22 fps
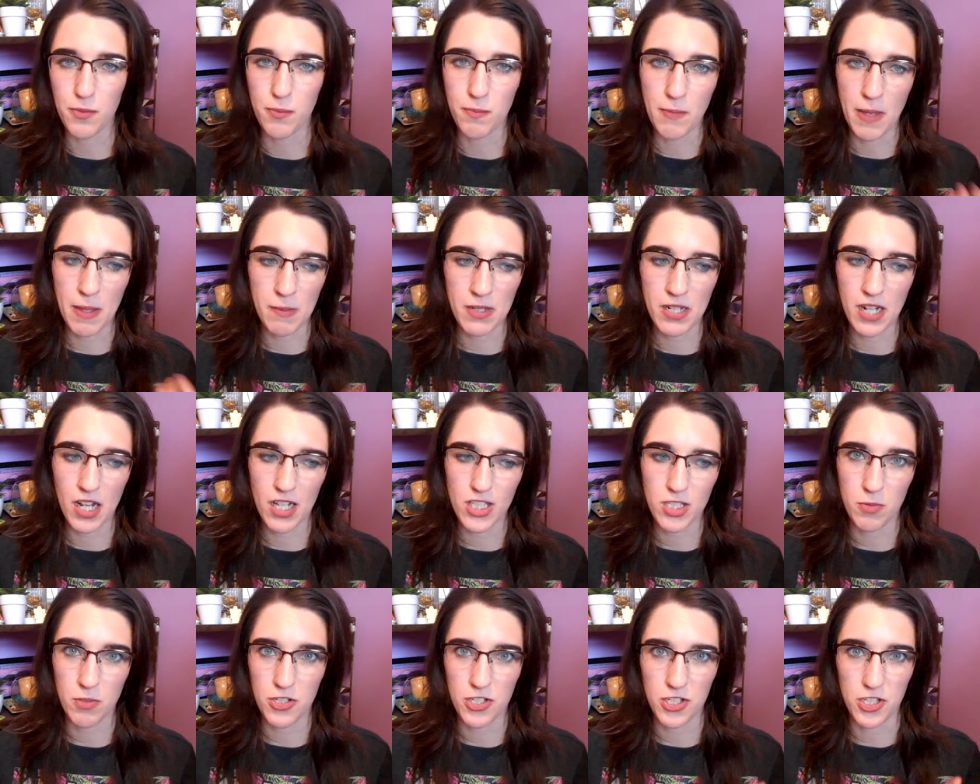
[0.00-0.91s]
Maybe not so
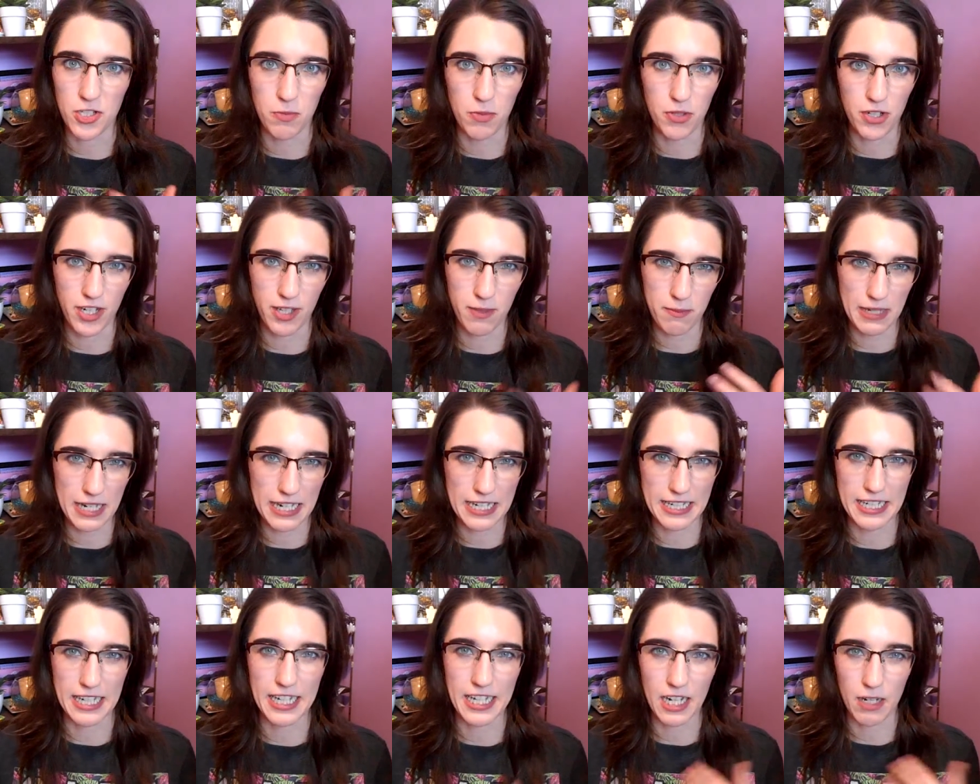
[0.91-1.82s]
much in the morning, but at
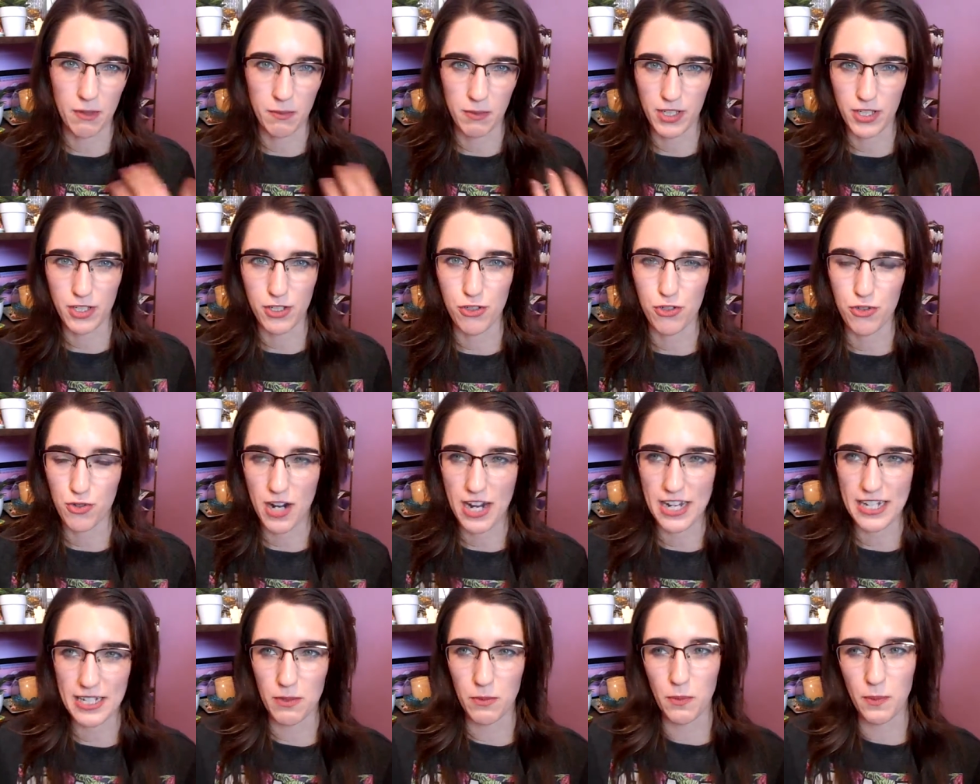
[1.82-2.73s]
night I really do try
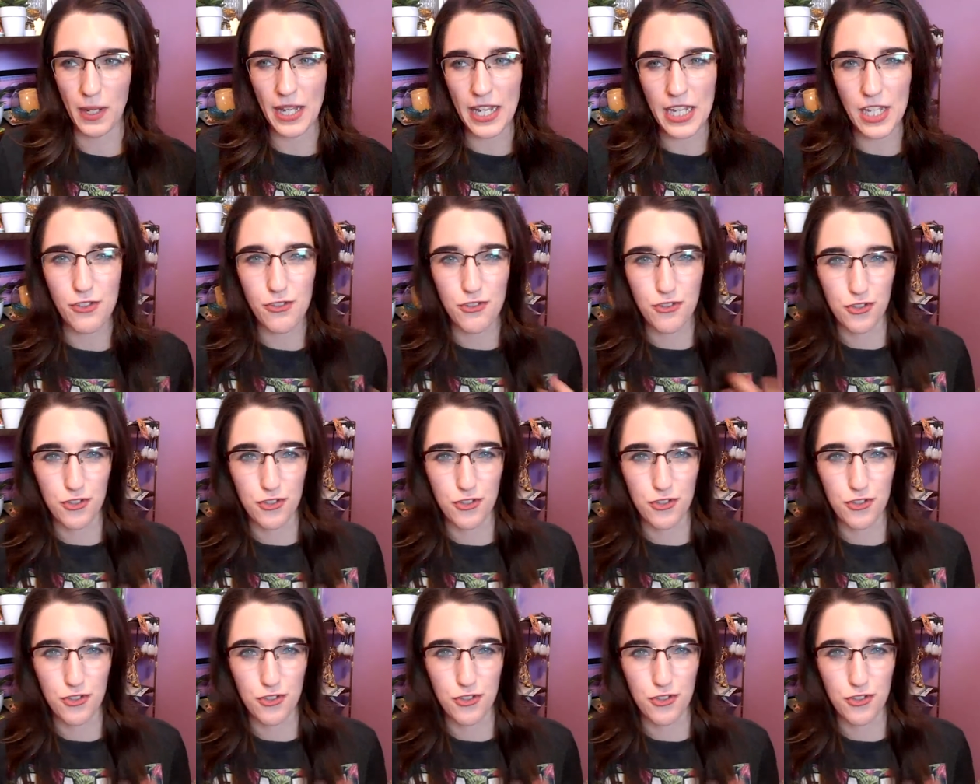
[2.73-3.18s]
to wait